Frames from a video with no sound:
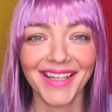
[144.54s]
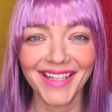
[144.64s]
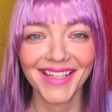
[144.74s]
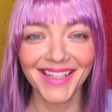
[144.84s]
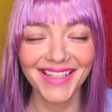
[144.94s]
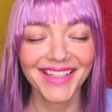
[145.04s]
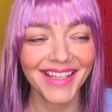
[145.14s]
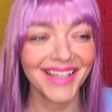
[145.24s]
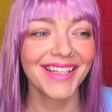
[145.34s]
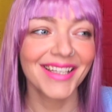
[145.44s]
And
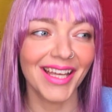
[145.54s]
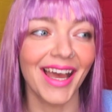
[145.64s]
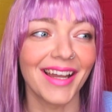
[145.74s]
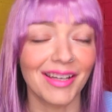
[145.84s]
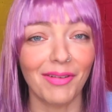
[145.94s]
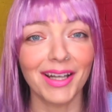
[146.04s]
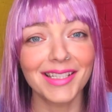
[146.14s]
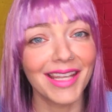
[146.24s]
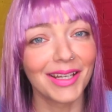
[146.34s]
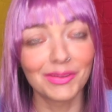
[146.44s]
I've had
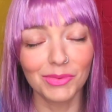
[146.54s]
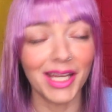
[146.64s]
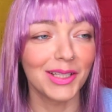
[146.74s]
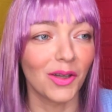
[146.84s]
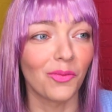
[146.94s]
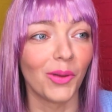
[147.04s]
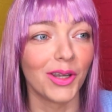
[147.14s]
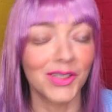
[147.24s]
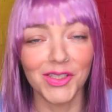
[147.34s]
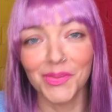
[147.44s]
to take days off
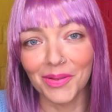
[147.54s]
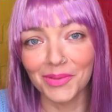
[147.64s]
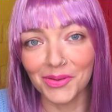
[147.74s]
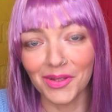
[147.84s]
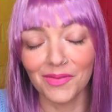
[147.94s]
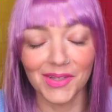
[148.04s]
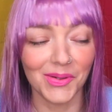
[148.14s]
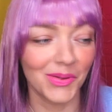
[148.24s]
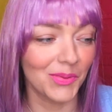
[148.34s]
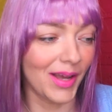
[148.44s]
work just to be able to do this
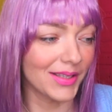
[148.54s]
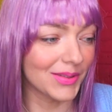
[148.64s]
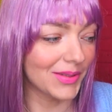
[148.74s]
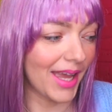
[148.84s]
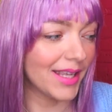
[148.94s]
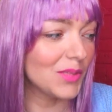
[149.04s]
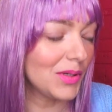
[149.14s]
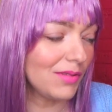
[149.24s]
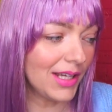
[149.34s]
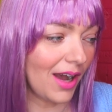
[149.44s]
video as well. So yeah, it's
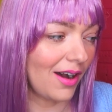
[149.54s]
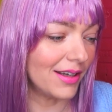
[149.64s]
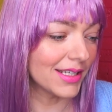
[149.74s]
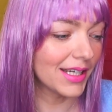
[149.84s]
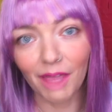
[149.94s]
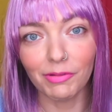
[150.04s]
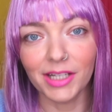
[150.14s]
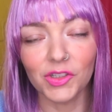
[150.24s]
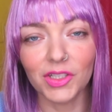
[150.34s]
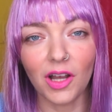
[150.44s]
been really hard. I
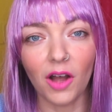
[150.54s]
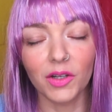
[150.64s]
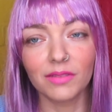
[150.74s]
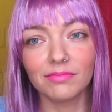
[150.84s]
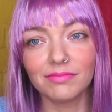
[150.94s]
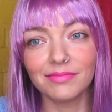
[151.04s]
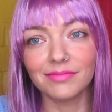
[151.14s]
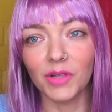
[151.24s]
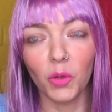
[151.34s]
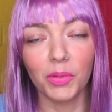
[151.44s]
really just can't
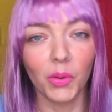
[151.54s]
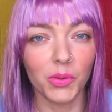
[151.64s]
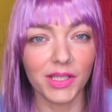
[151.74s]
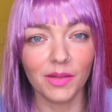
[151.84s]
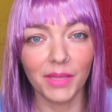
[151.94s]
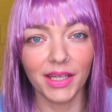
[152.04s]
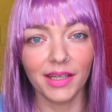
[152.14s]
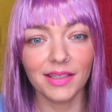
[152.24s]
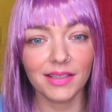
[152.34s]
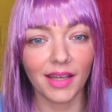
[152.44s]
upload at the
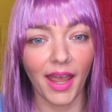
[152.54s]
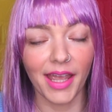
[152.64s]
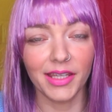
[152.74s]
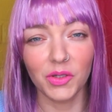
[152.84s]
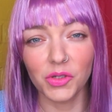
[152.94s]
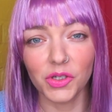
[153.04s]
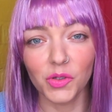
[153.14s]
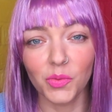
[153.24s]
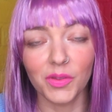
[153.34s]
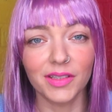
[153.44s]
minute.
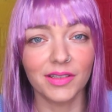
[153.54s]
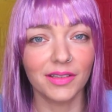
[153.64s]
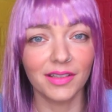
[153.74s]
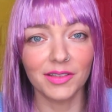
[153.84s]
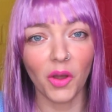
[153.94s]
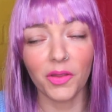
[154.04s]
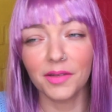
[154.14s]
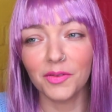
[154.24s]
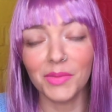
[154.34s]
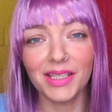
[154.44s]
YouTube, there's
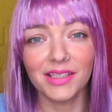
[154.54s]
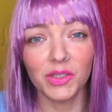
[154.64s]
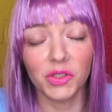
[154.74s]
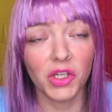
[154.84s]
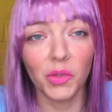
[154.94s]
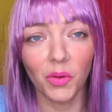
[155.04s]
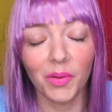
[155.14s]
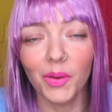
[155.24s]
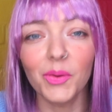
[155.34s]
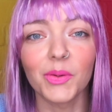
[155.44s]
nothing for me to
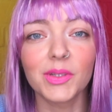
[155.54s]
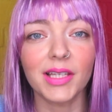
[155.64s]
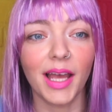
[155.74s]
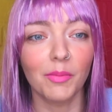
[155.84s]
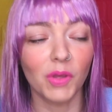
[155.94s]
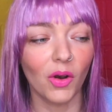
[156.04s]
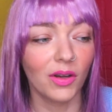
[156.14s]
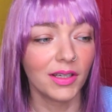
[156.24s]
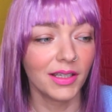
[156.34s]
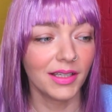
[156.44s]

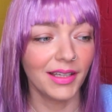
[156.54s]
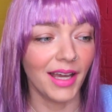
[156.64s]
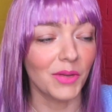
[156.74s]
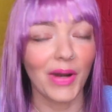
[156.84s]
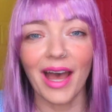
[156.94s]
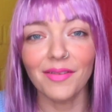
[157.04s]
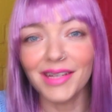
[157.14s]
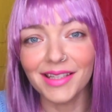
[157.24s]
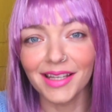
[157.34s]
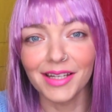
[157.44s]
upload. I don't have
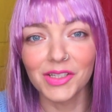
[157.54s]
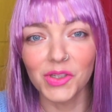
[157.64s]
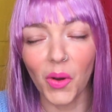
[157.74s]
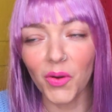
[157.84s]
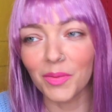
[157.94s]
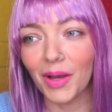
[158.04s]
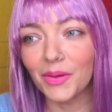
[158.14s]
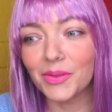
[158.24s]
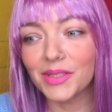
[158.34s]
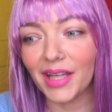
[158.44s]
anything to talk
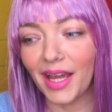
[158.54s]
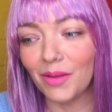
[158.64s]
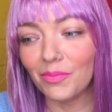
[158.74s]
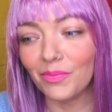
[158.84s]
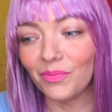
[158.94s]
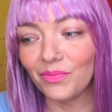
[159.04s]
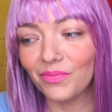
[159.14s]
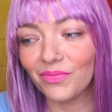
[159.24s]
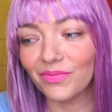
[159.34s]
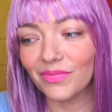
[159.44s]
about.
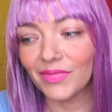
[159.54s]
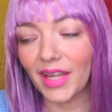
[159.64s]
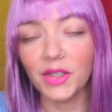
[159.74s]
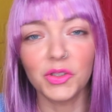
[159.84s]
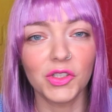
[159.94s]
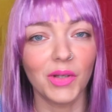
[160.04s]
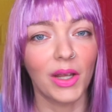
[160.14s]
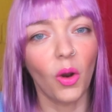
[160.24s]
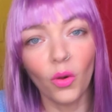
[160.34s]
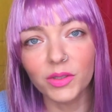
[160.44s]
I used to do
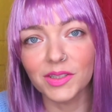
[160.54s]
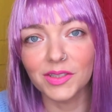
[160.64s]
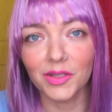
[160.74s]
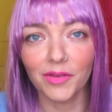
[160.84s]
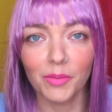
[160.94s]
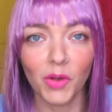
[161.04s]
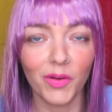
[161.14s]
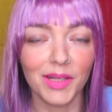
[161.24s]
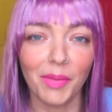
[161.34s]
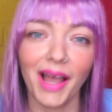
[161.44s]
like hauls and stuff. I'm not
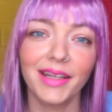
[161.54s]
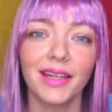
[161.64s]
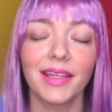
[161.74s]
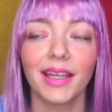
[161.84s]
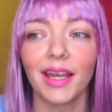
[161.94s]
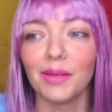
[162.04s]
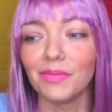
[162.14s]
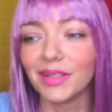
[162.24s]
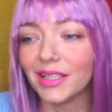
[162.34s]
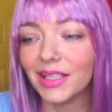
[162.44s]
really buying
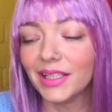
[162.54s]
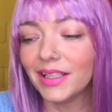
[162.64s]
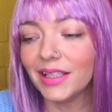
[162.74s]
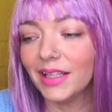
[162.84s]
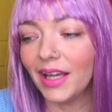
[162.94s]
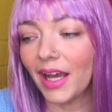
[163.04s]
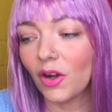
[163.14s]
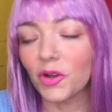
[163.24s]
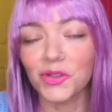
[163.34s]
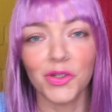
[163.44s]
anything. I
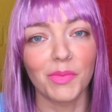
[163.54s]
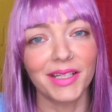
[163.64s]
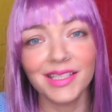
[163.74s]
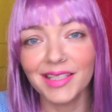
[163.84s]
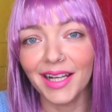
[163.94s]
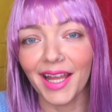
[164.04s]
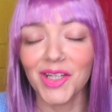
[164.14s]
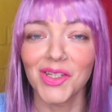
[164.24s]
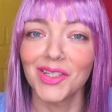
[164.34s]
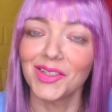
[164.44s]
can't show you my Disney
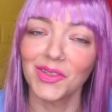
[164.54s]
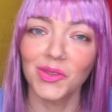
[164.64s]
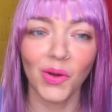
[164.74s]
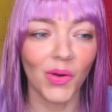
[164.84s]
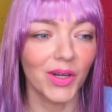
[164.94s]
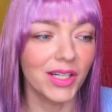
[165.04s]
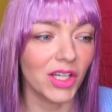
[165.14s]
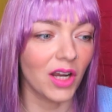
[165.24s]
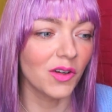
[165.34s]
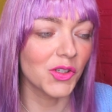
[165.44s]
collection, it's in
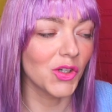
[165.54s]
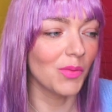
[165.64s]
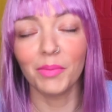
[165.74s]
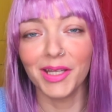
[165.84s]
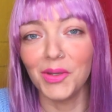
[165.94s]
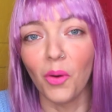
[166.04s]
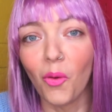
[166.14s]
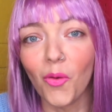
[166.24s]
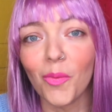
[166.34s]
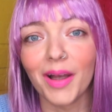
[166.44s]
storage. I can't show you my new
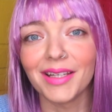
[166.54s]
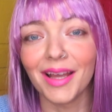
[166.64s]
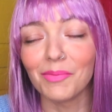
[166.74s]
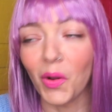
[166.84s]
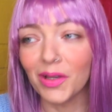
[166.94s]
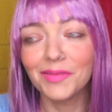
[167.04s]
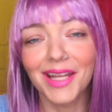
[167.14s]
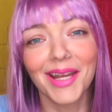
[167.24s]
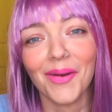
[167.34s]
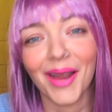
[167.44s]
home, I'm not
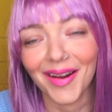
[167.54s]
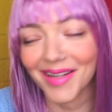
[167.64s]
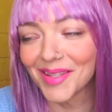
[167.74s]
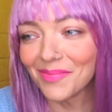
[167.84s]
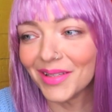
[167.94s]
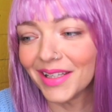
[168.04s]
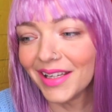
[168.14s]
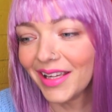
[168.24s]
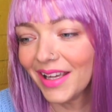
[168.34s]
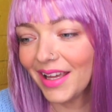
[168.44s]
living anywhere at the
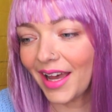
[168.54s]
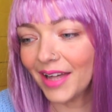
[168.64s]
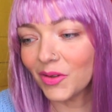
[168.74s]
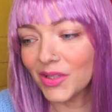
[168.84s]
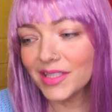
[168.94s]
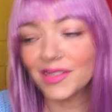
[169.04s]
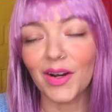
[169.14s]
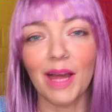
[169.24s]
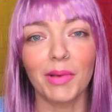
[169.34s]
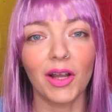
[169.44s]
minute. And on
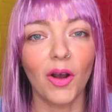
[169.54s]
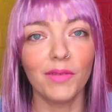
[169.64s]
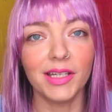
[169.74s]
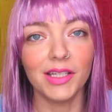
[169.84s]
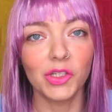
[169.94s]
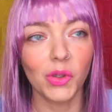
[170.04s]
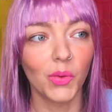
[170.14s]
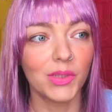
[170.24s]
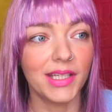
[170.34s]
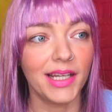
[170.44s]
Instagram, I can't really
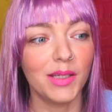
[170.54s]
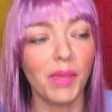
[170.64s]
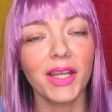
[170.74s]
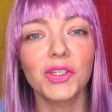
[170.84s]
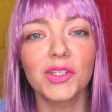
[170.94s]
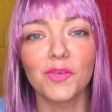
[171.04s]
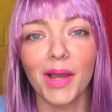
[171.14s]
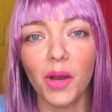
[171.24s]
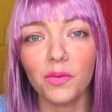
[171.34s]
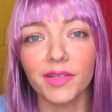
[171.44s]
show daily pictures of
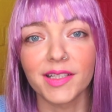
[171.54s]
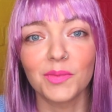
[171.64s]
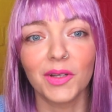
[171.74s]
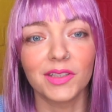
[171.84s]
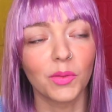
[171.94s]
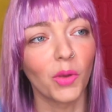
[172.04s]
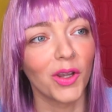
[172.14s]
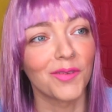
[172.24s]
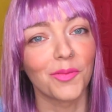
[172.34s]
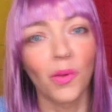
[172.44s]
my outfits because I'm
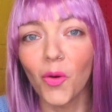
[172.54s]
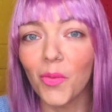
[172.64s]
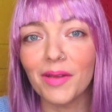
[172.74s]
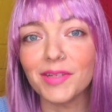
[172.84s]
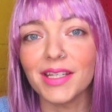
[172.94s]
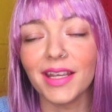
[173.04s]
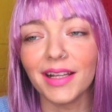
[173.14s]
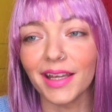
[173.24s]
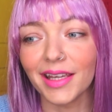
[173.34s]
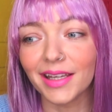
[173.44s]
working from home every
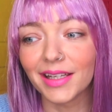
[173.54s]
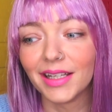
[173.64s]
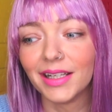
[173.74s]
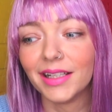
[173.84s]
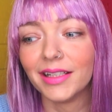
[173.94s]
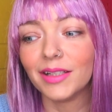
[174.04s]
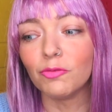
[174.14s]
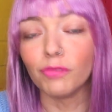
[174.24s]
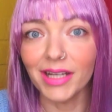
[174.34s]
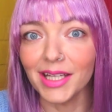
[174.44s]
day, like
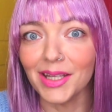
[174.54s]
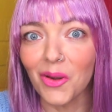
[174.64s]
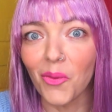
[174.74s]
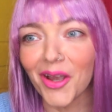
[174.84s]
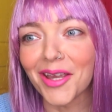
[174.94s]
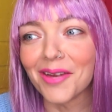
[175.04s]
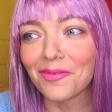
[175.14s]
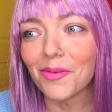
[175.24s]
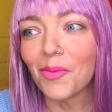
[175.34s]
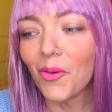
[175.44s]
really
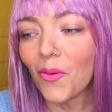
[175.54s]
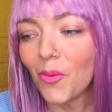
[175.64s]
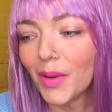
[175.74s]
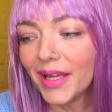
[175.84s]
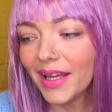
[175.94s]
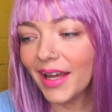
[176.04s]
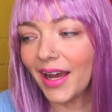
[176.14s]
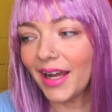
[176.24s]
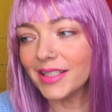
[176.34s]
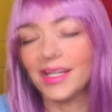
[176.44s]
working from home.
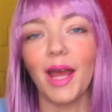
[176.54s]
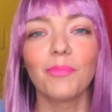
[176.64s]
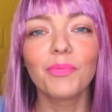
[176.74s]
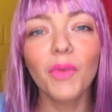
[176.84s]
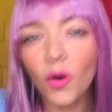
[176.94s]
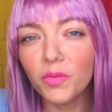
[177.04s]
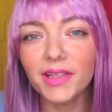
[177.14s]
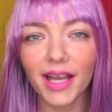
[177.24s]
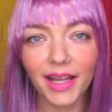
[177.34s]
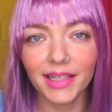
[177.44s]
And yeah,
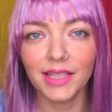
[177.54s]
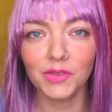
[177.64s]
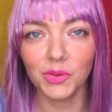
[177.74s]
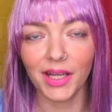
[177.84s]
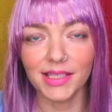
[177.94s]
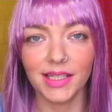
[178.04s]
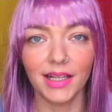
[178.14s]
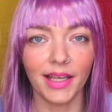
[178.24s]
hopefully that kind of gives you an idea.